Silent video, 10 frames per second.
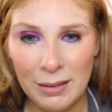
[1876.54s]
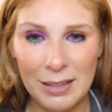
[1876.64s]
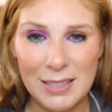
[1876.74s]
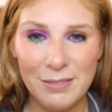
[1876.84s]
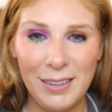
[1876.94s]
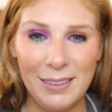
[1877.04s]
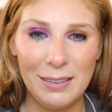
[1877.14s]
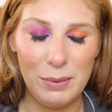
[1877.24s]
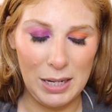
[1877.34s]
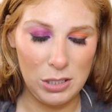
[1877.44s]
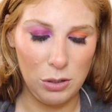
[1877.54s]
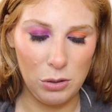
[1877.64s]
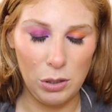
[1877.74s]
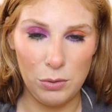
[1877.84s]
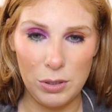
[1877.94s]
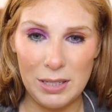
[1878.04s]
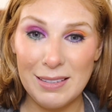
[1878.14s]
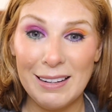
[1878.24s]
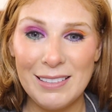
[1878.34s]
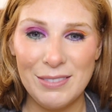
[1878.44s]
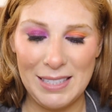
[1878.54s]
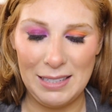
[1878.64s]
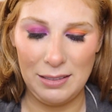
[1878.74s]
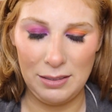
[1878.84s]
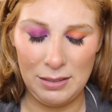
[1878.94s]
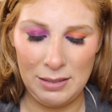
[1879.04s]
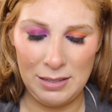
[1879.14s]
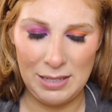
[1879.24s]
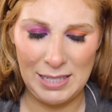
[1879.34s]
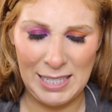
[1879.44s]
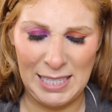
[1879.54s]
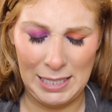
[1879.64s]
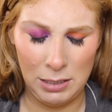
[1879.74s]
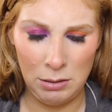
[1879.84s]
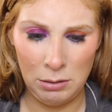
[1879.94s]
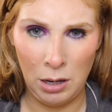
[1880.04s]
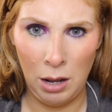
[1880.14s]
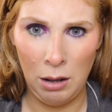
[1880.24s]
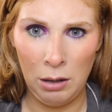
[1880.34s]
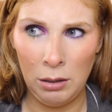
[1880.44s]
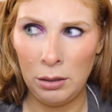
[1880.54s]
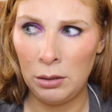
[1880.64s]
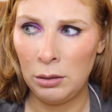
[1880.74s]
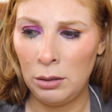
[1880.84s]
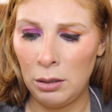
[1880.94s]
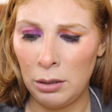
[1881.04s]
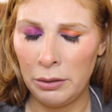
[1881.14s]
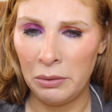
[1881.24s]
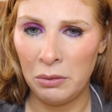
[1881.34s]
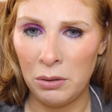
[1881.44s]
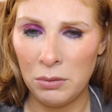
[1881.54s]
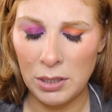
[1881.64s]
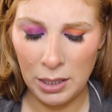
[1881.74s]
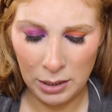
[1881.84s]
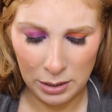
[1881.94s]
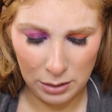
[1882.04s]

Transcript: It's fun. It makes your nose, it's like doing highlight on your nose. Good.